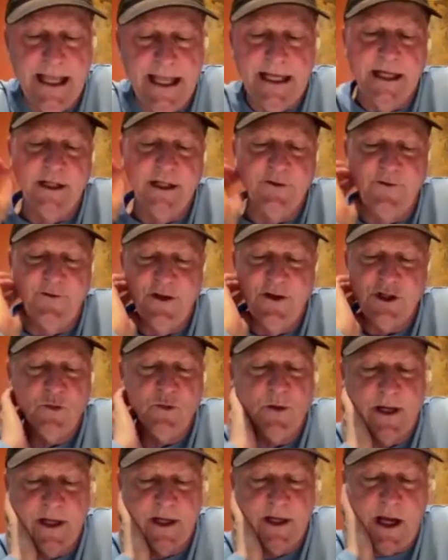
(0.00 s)
In a
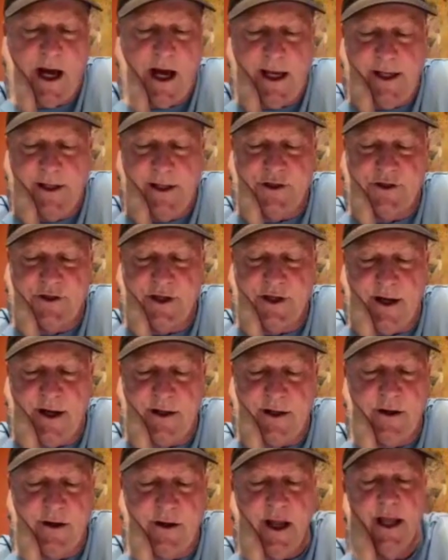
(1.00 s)
Division One, college
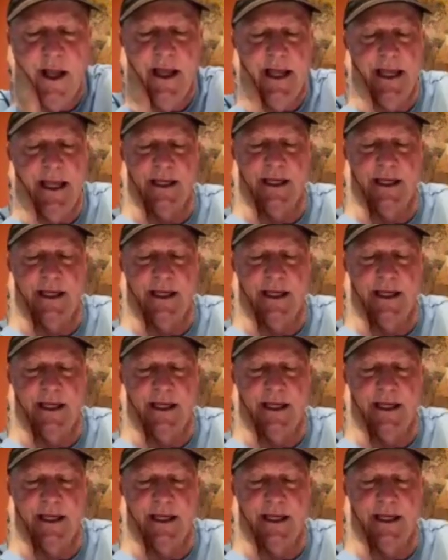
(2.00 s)
soccer